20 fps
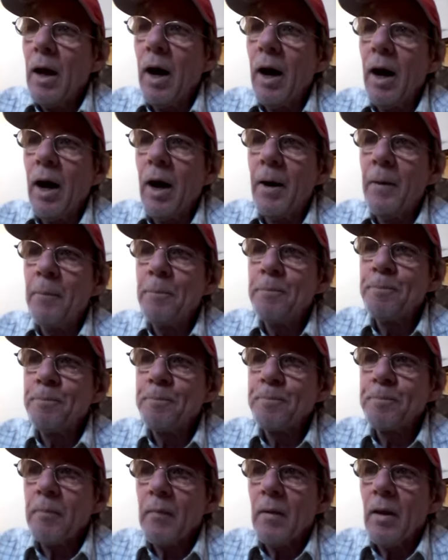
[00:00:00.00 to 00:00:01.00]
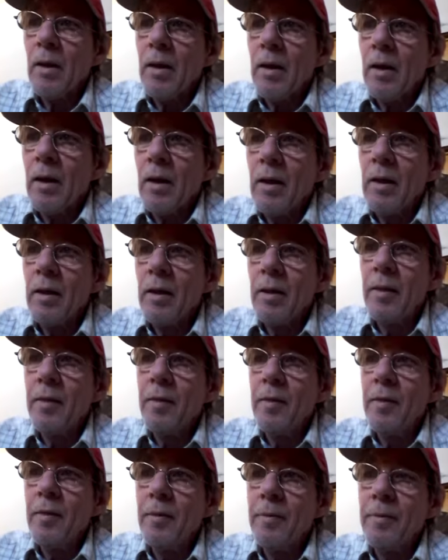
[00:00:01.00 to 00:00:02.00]
Um,
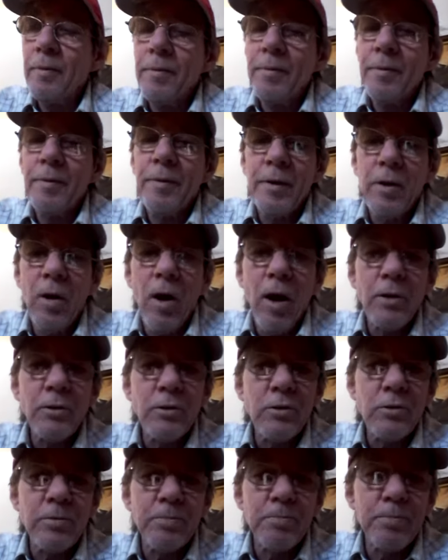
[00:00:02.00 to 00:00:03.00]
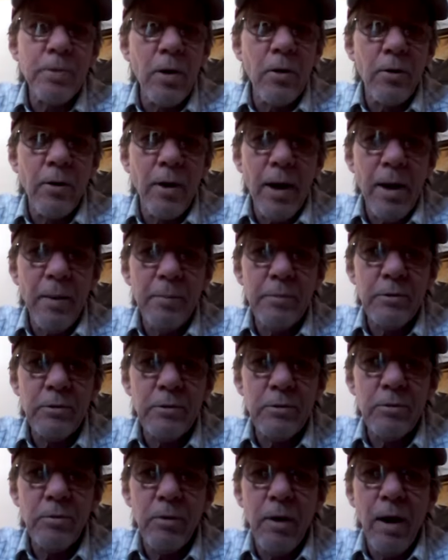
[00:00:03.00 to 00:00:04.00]
the arts
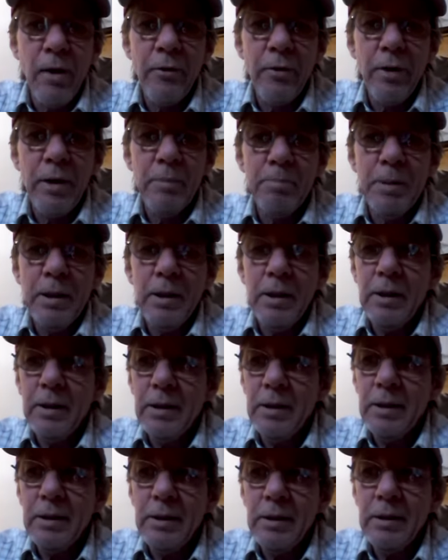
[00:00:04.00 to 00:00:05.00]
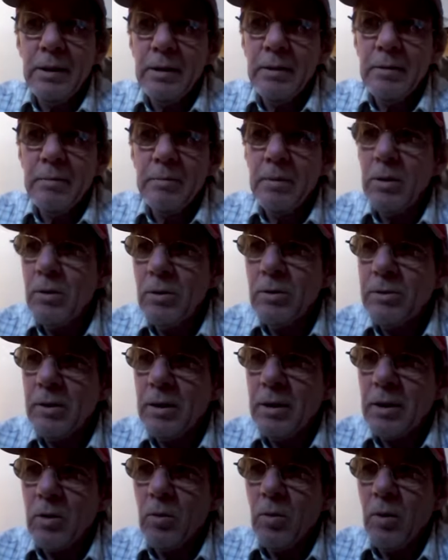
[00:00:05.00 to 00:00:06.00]
programs, whether it be
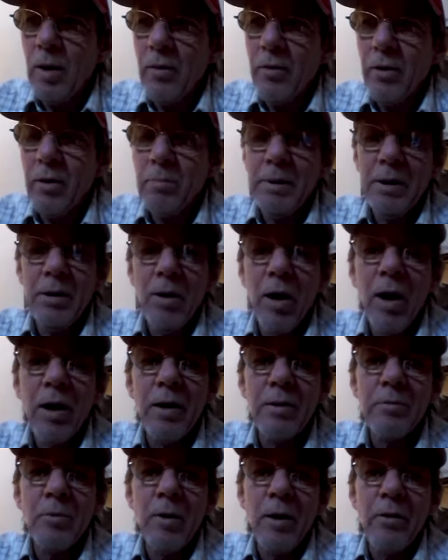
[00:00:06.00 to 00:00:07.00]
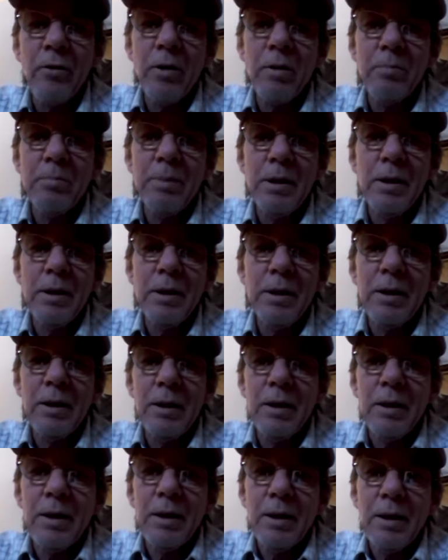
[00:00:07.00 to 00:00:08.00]
music, whether it be art, whether it be
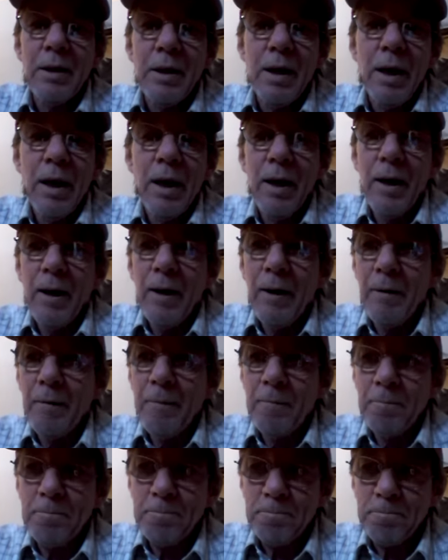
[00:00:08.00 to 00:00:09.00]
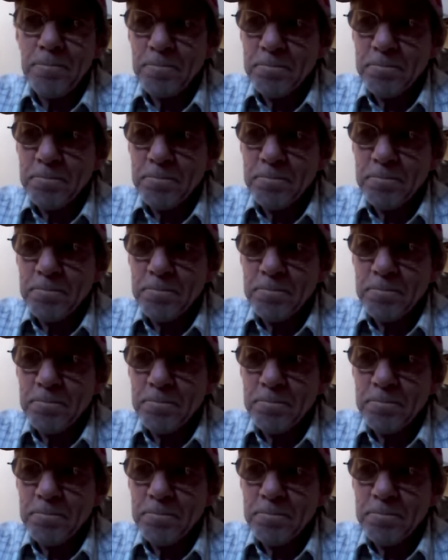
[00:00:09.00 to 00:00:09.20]
um,